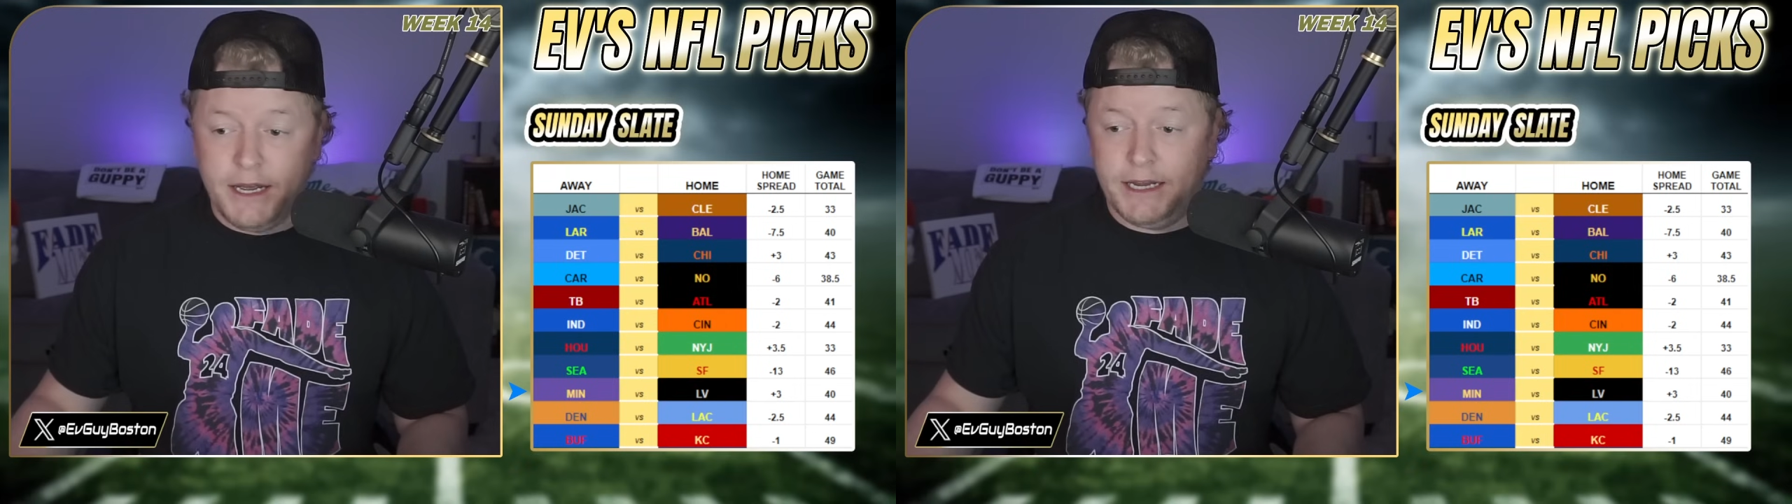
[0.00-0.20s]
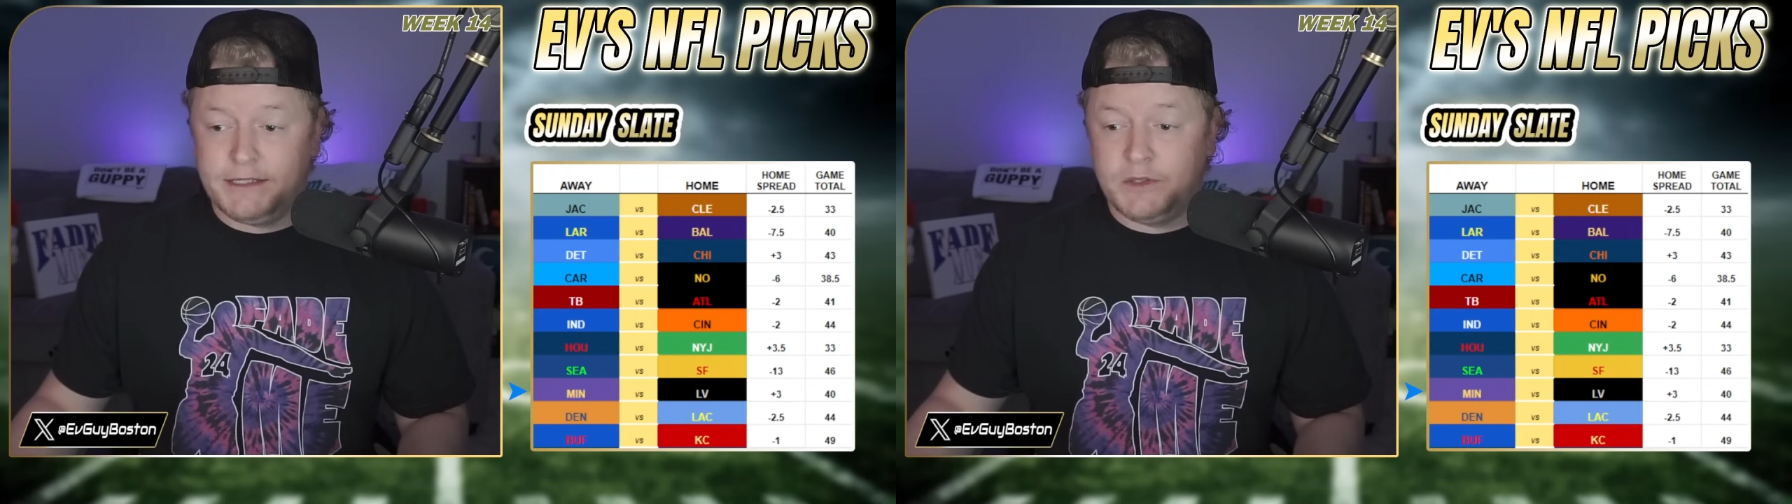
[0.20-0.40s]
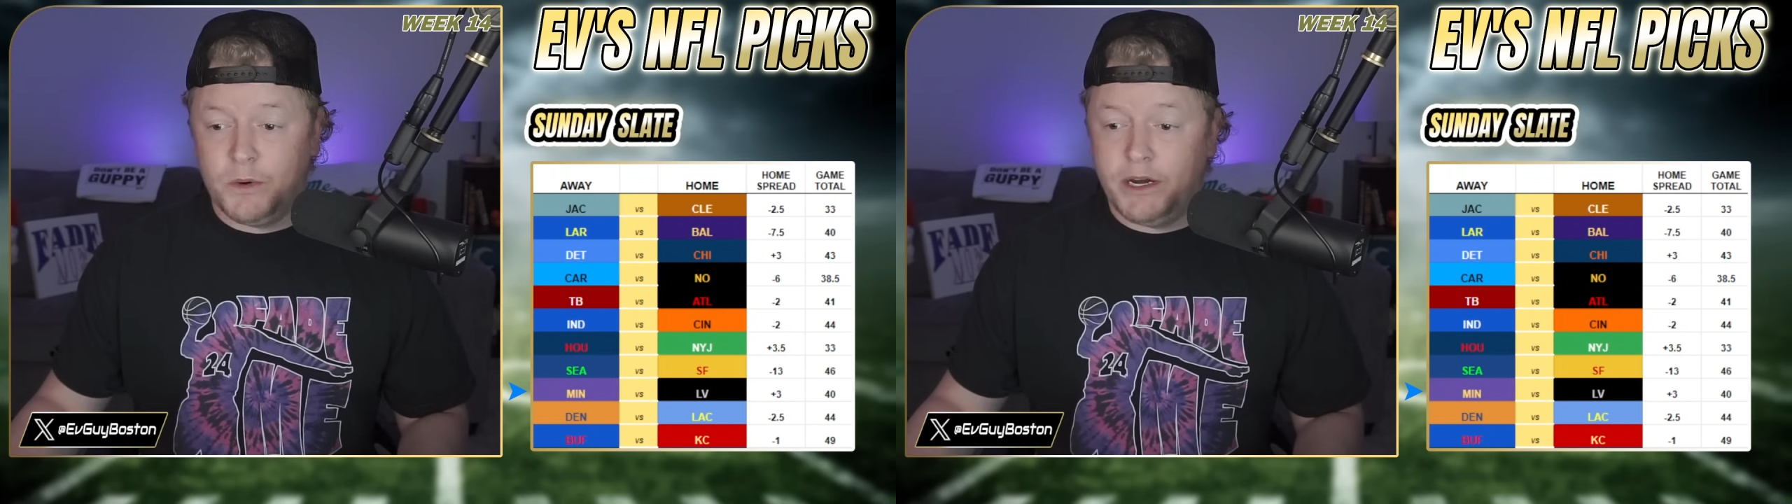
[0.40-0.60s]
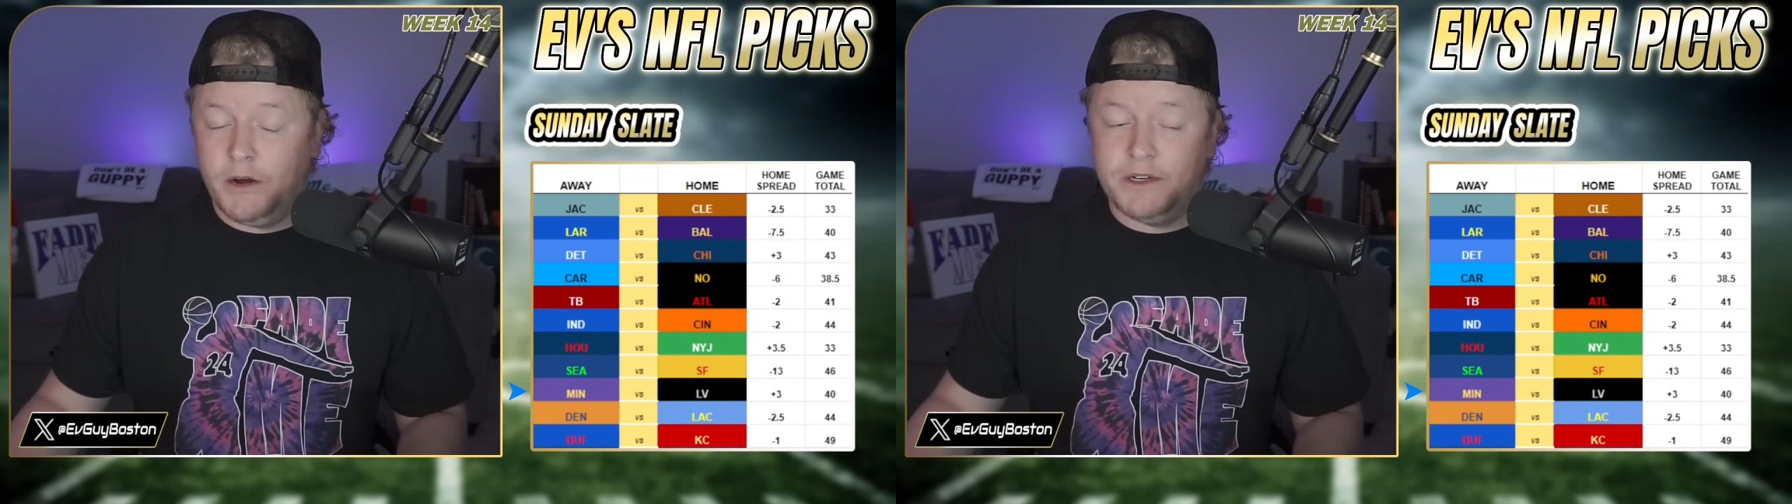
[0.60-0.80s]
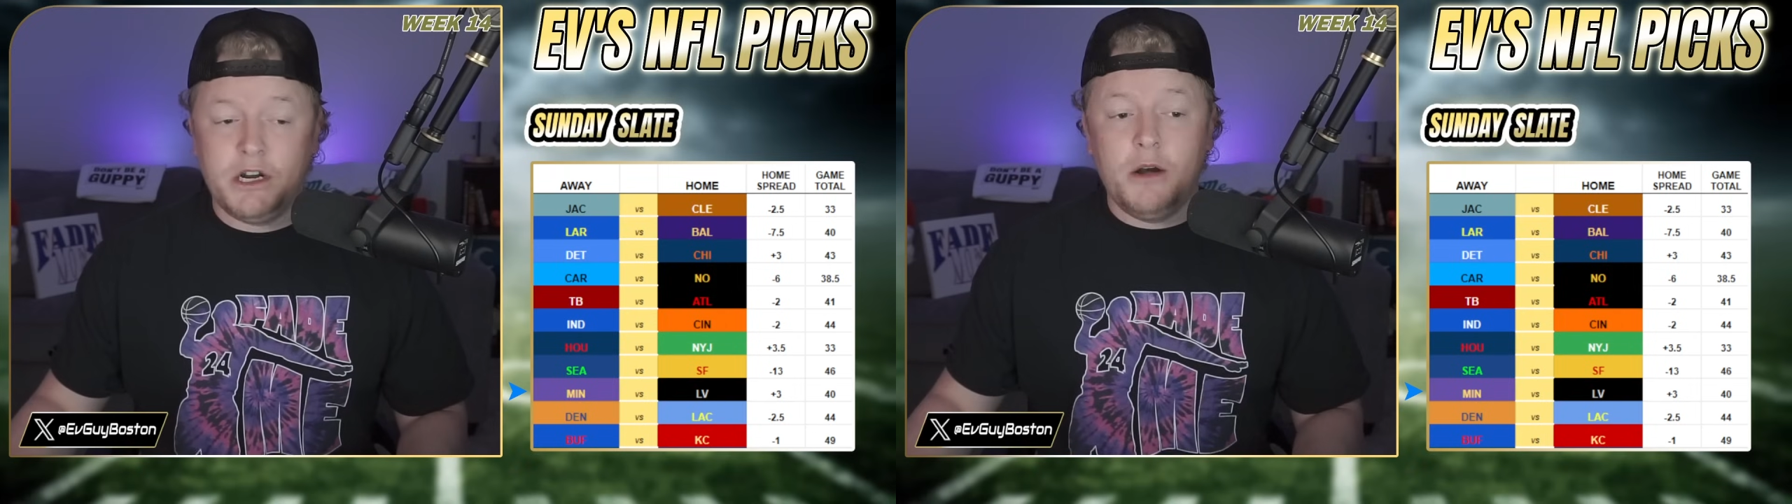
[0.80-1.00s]
I guess that's where I
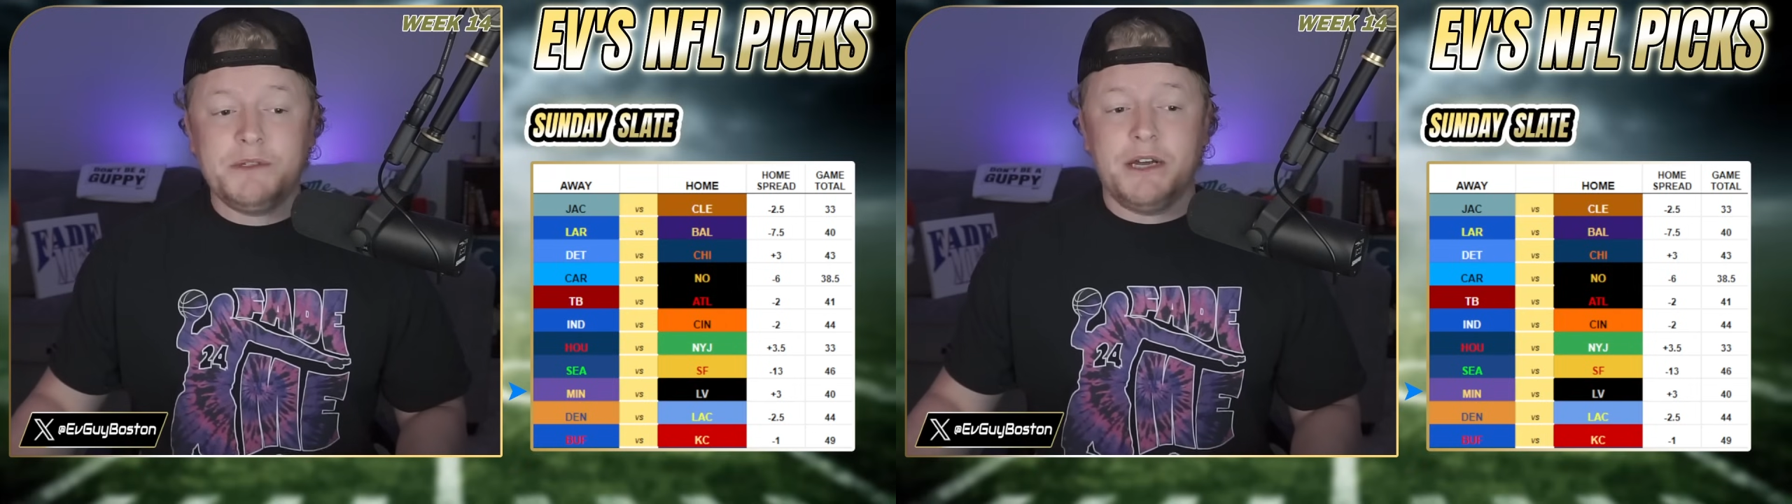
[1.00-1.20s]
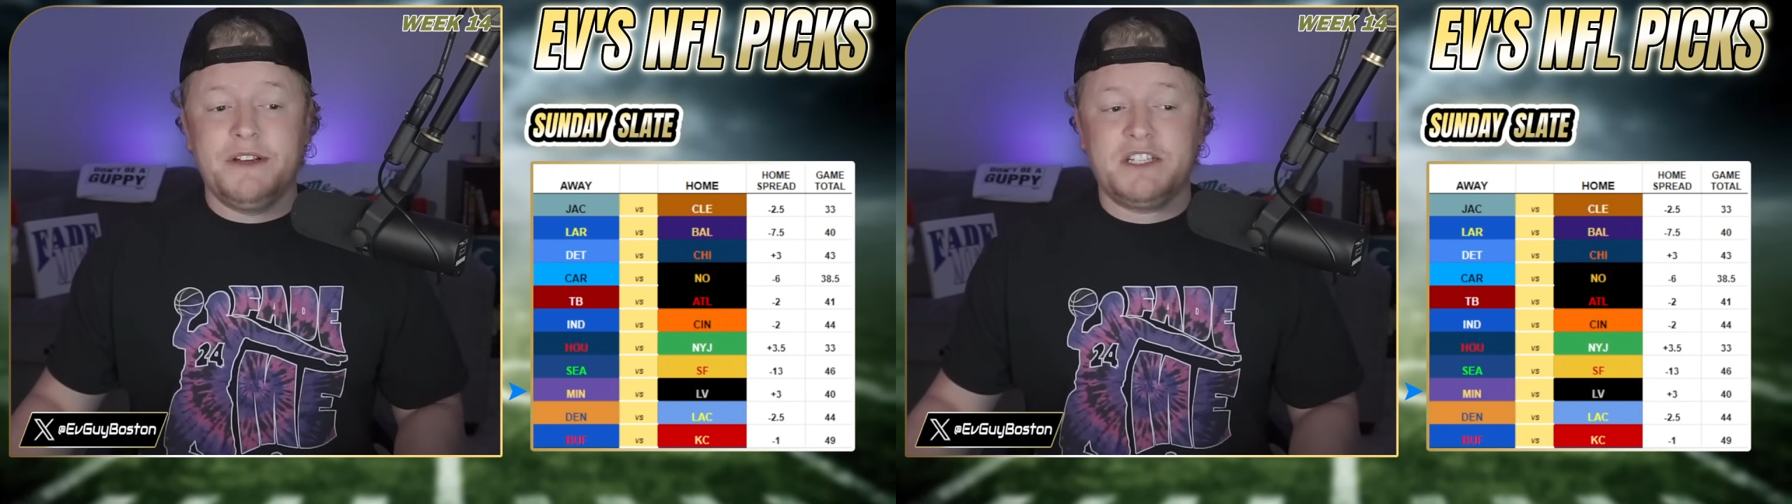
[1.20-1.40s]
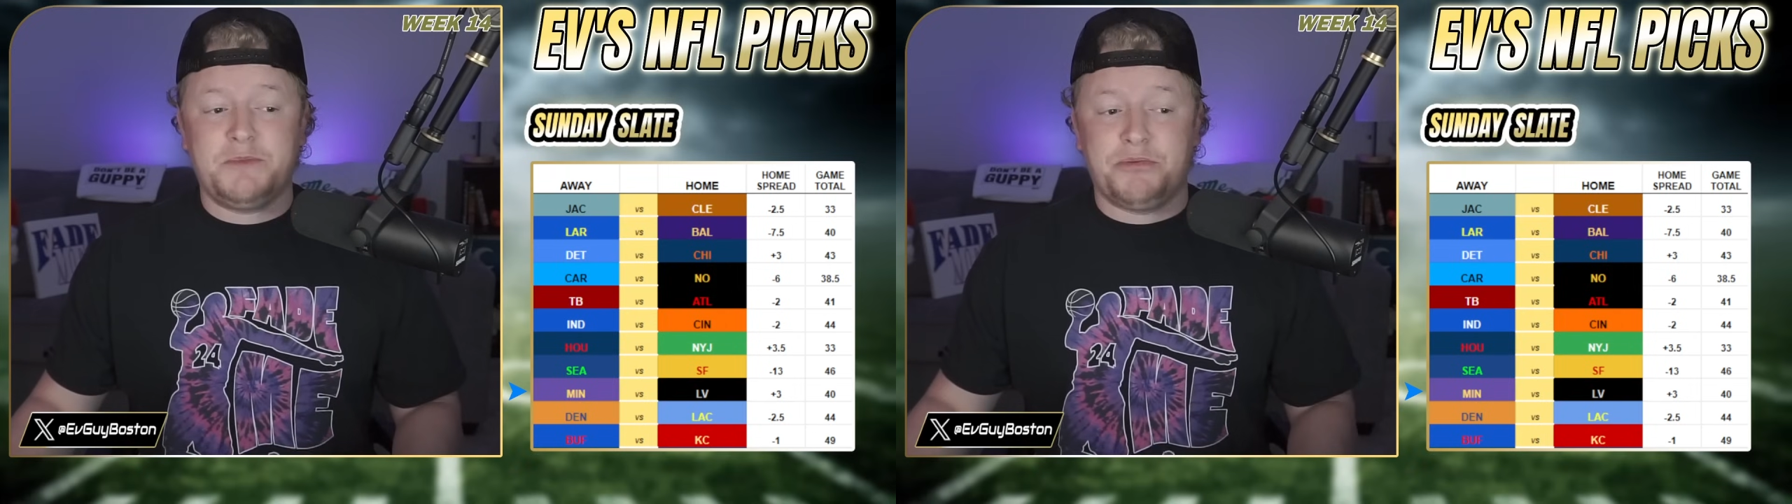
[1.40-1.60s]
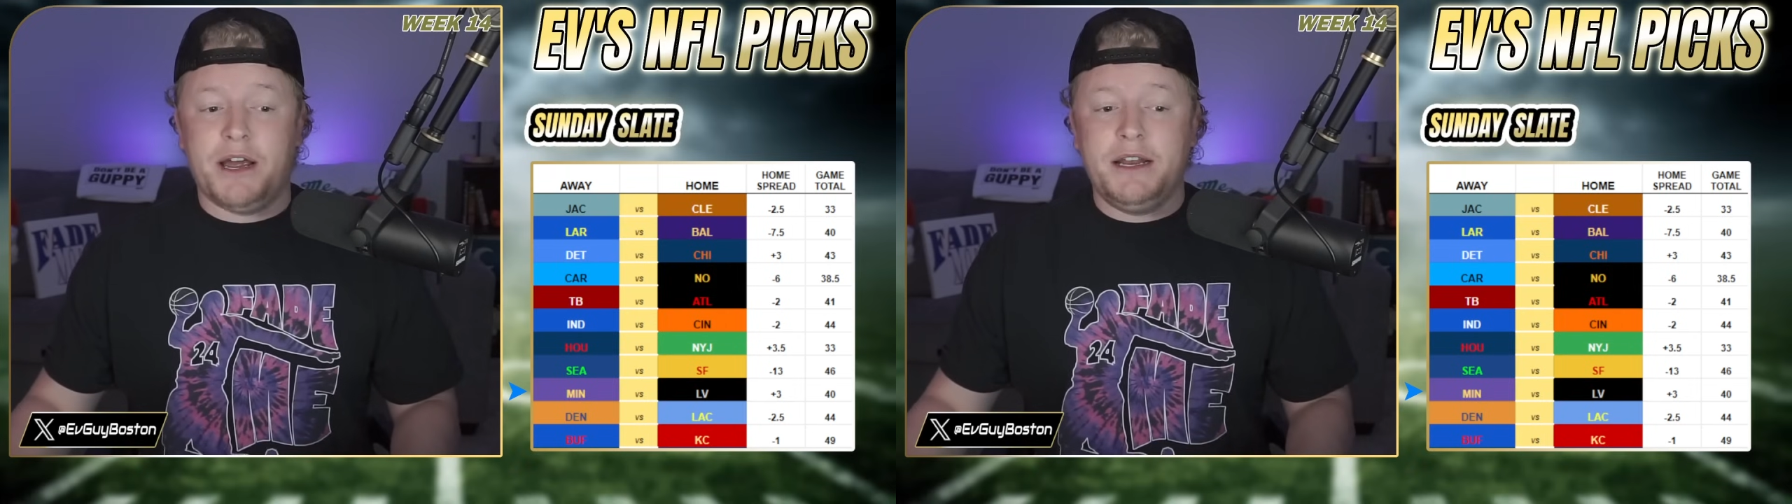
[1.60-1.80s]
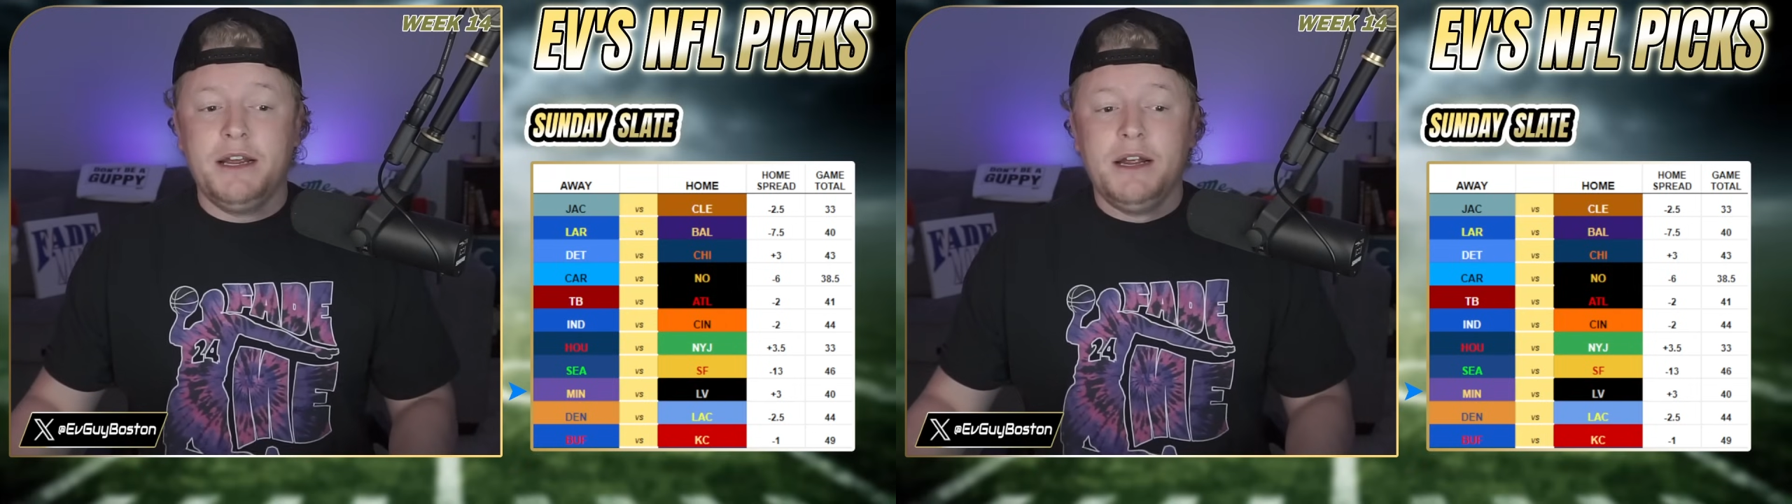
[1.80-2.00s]
go. In terms of a
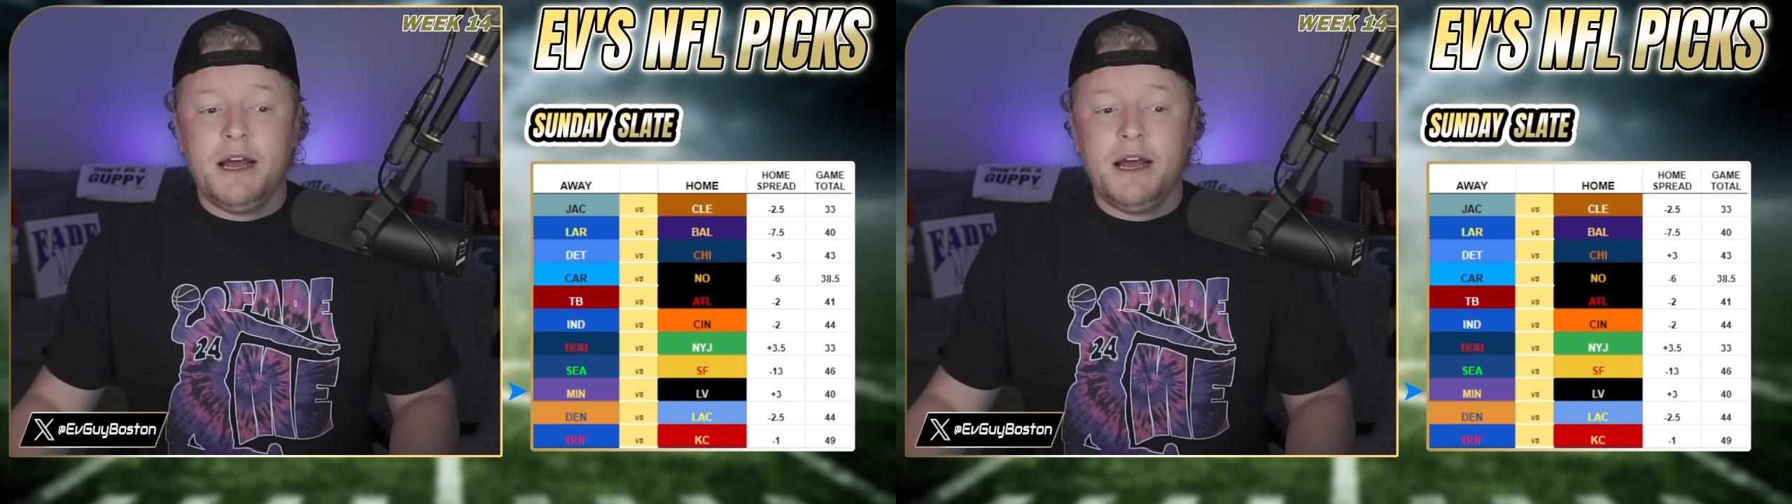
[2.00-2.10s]
spread,